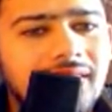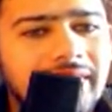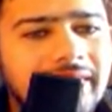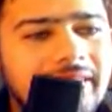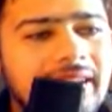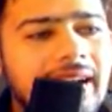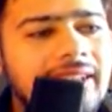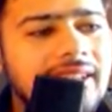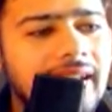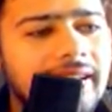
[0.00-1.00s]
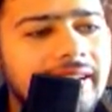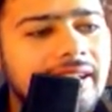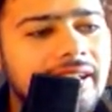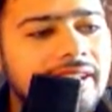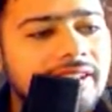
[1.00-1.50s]
areas like
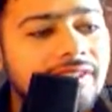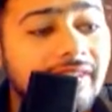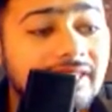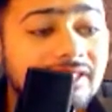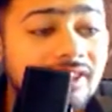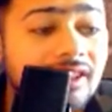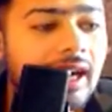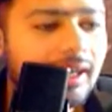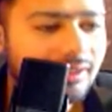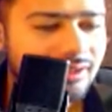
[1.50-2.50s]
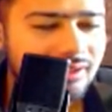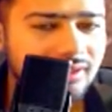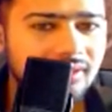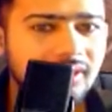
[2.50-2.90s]
the western ghats